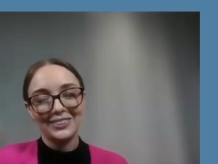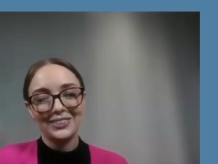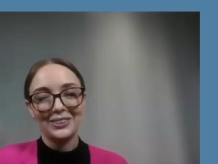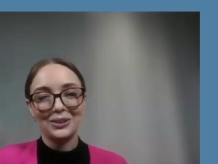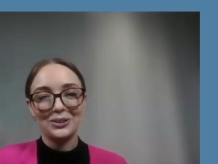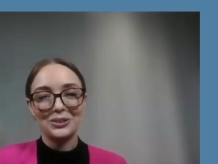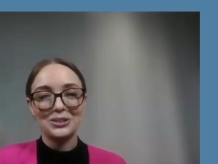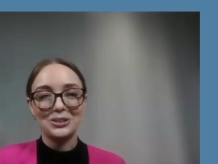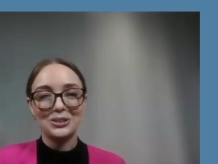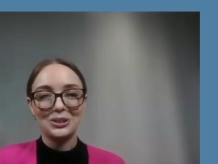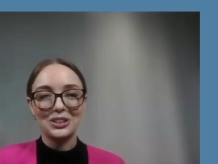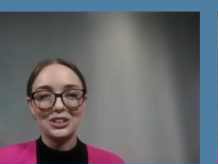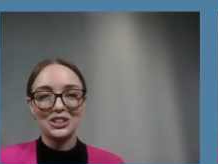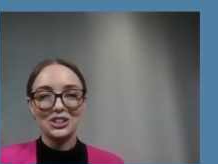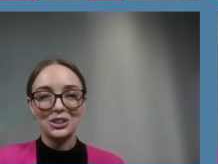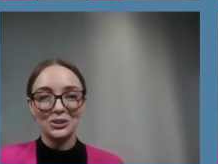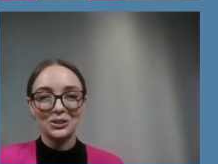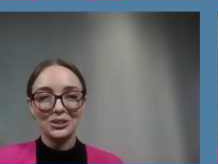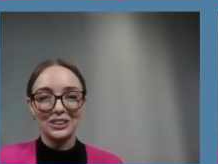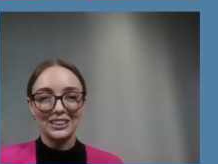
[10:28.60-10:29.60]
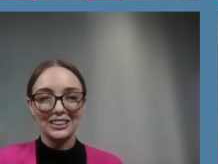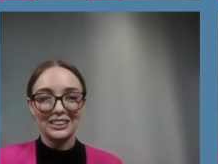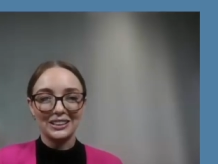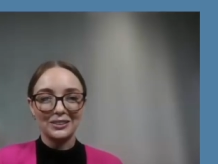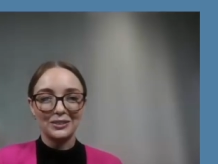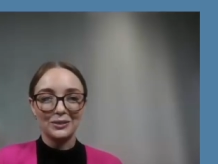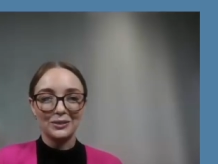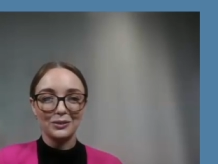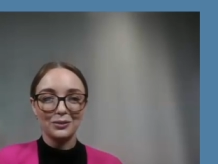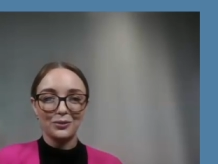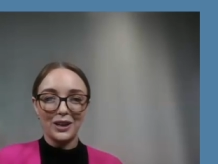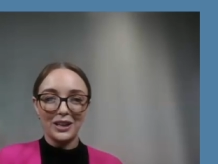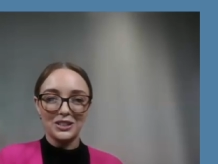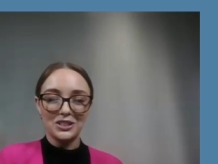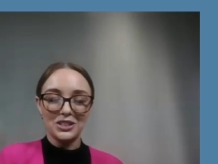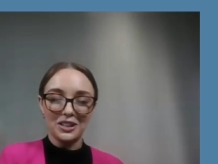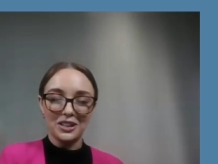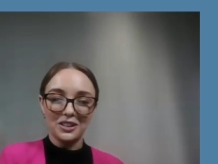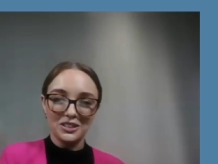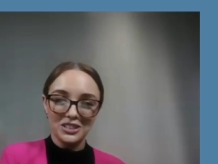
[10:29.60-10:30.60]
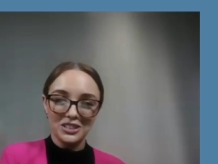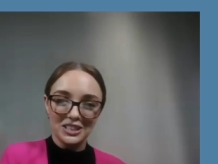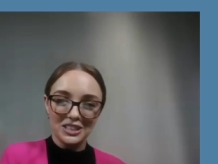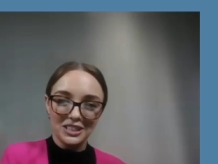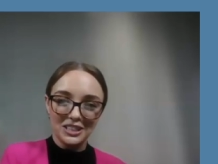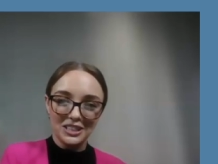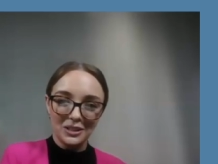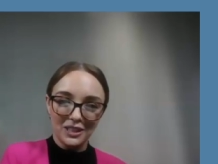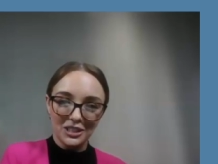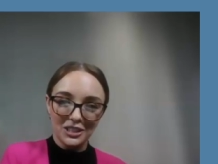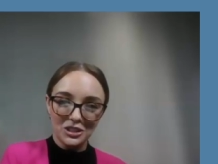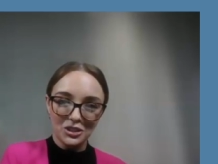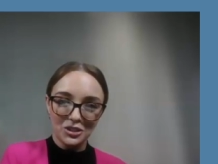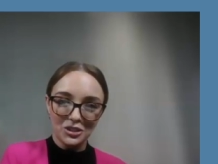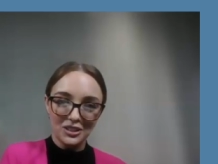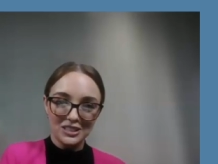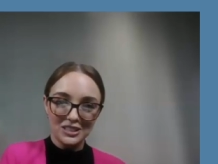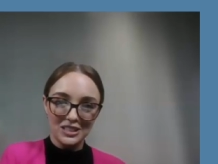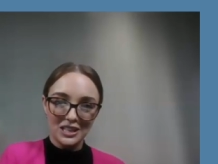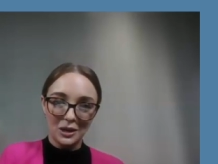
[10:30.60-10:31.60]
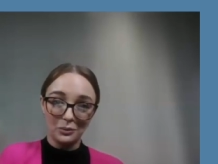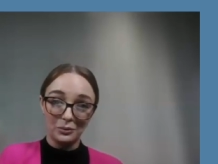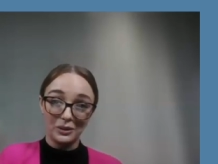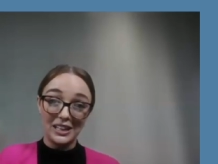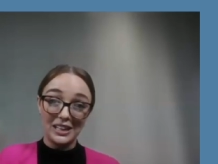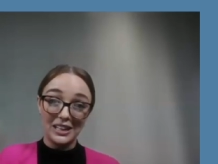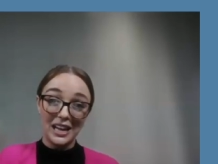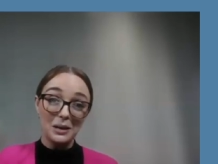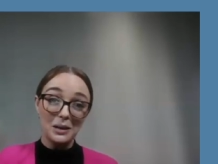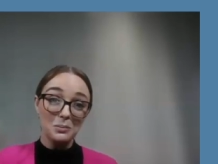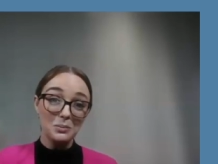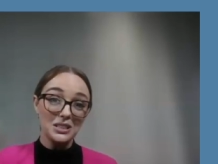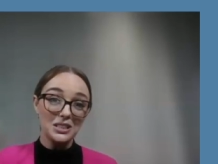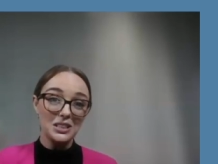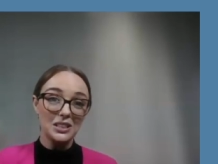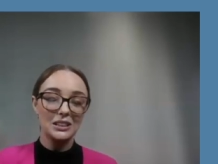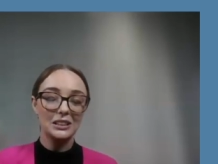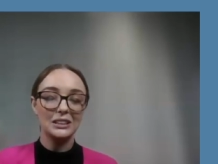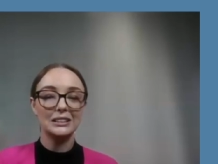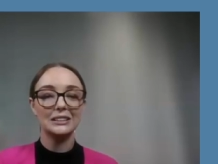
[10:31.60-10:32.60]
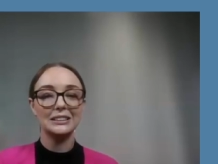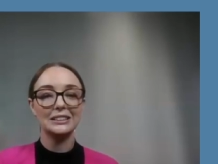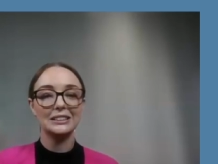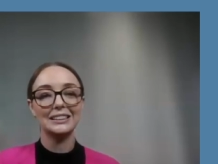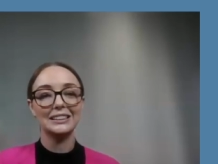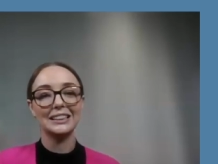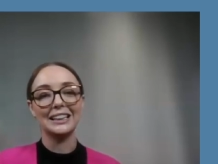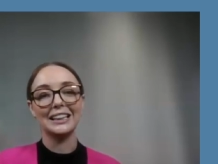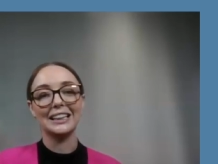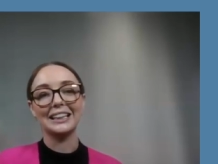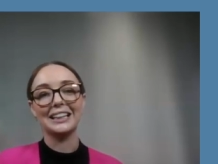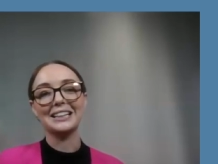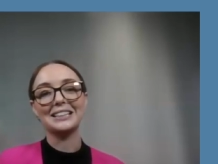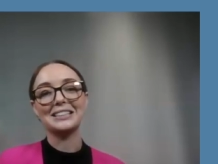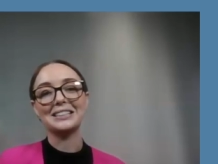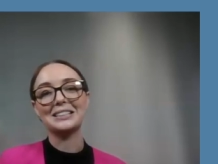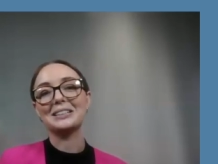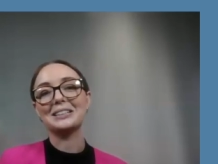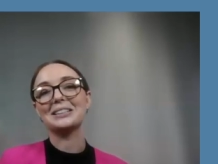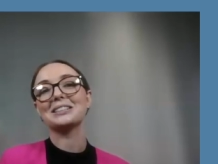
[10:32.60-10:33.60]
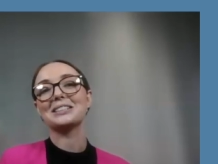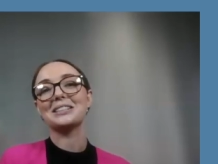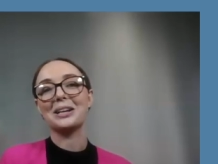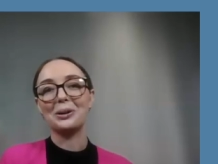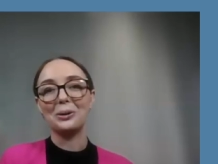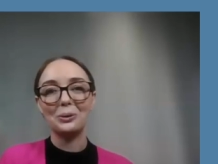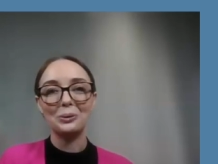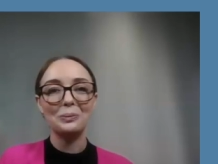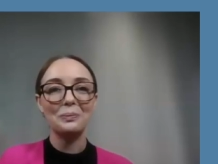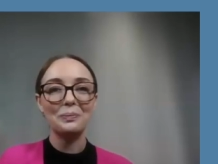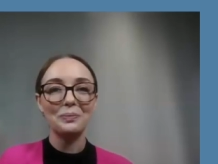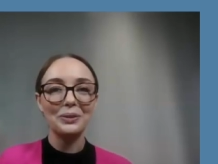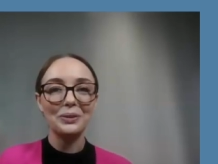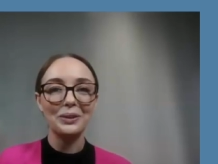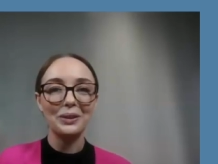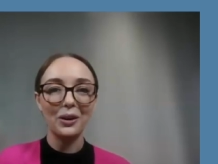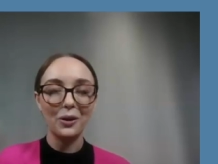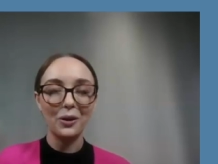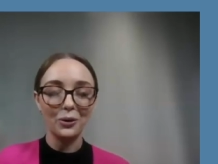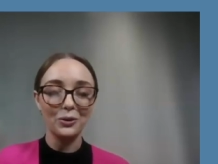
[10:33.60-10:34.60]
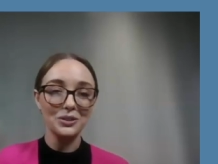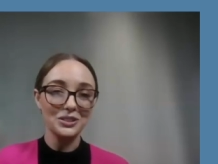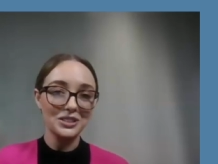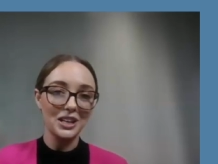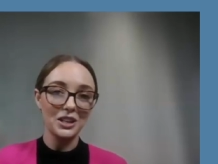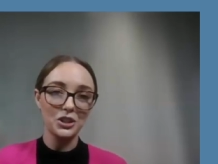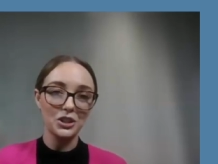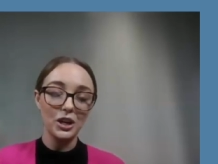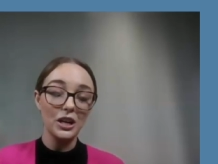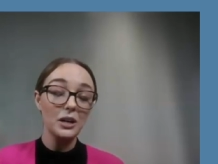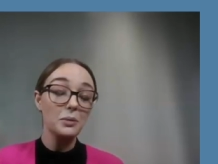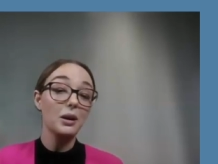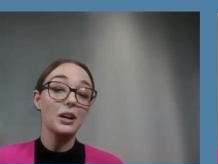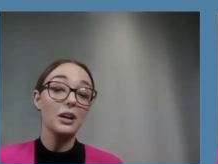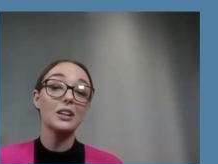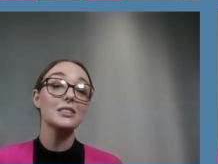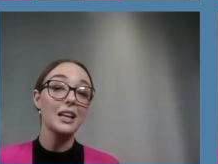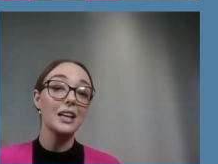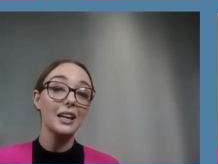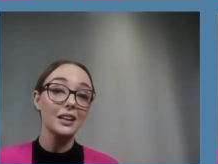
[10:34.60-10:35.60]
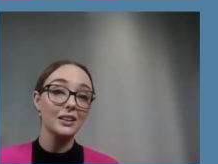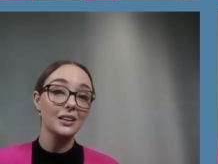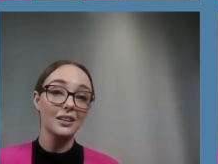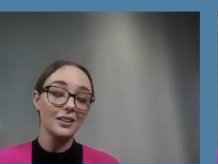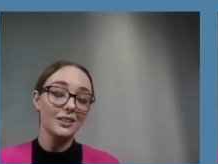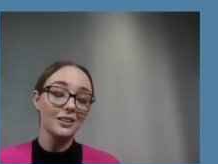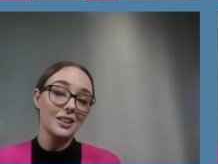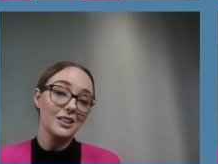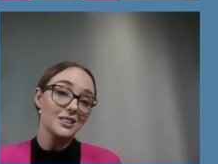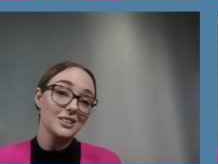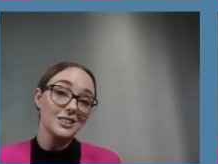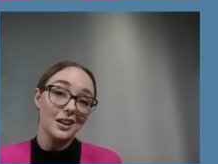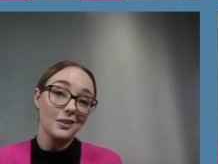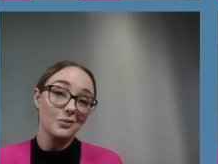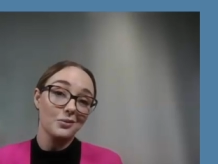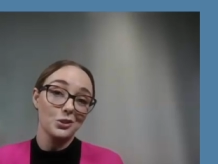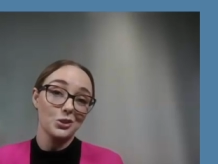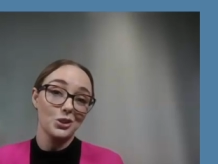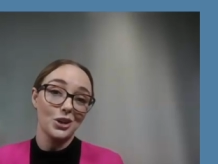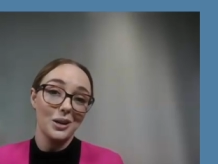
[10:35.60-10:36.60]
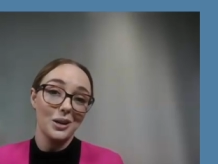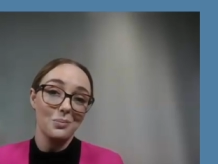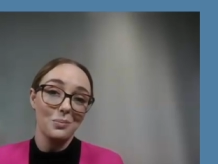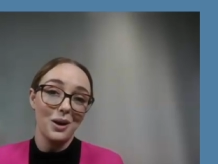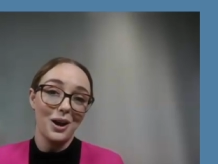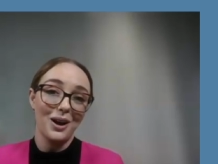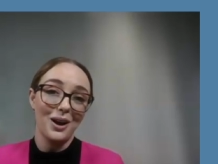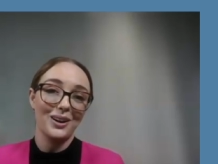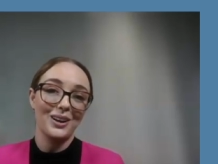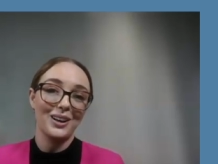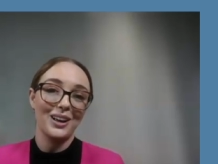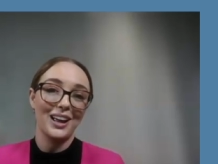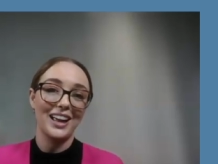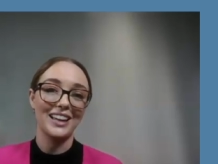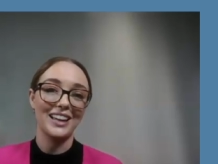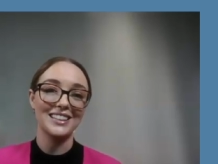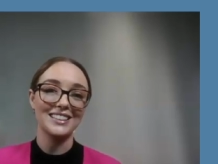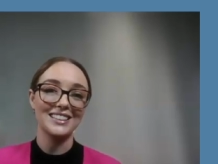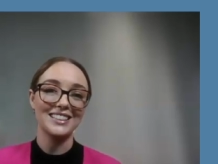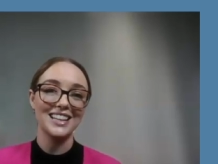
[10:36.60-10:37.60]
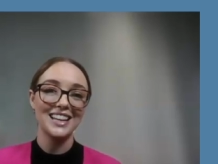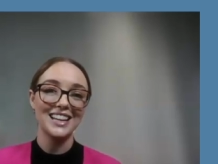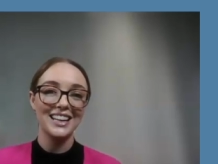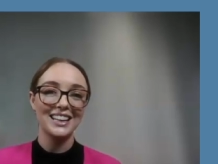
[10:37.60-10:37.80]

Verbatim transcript: long story short, Fat Duck, the Sydney restaurant, is now renamed, and ah, Heston is now owns that trademark because they they didn't have the trademark and